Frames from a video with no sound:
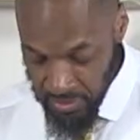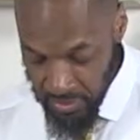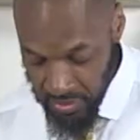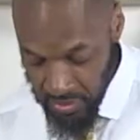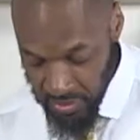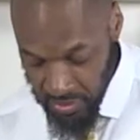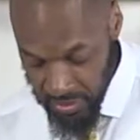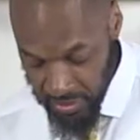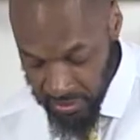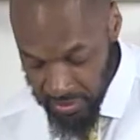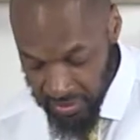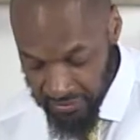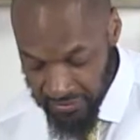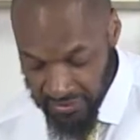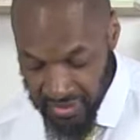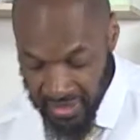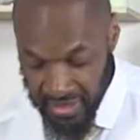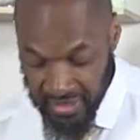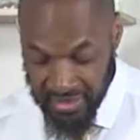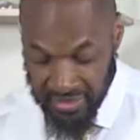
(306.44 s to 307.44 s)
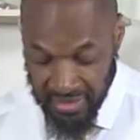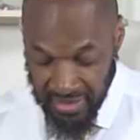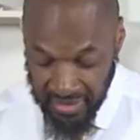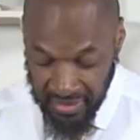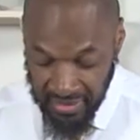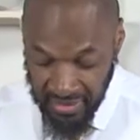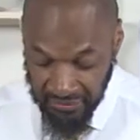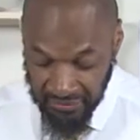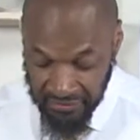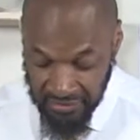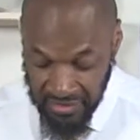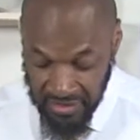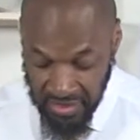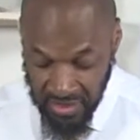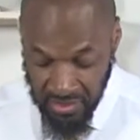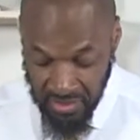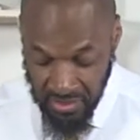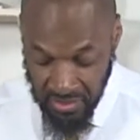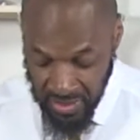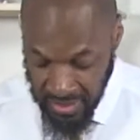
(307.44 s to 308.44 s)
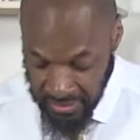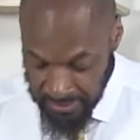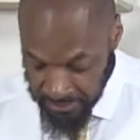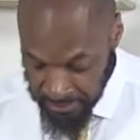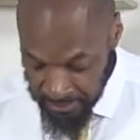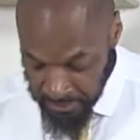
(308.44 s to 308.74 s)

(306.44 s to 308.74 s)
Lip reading: You know, nothing like the deadlift, as they call it,